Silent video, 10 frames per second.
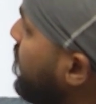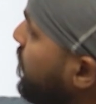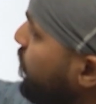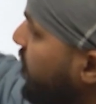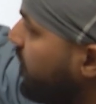
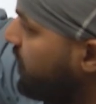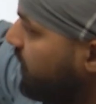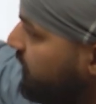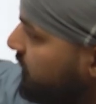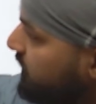okay,
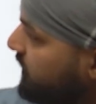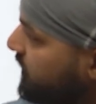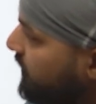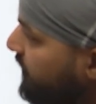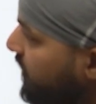this is
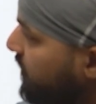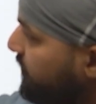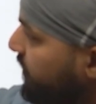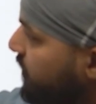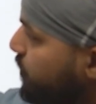giving a
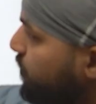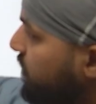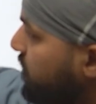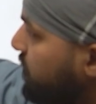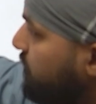reference to
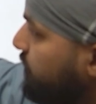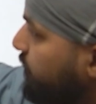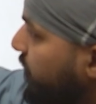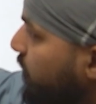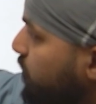the
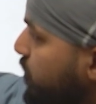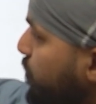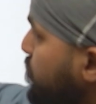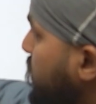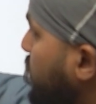
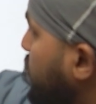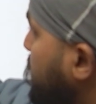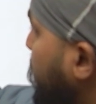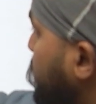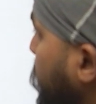pre-constitutional laws
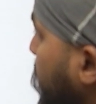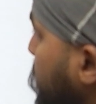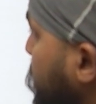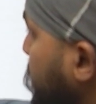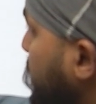as well as
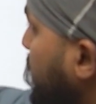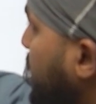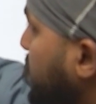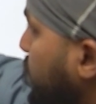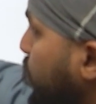this,
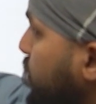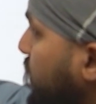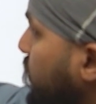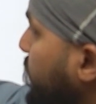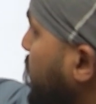the
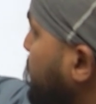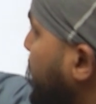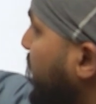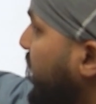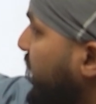Government of
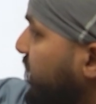India Act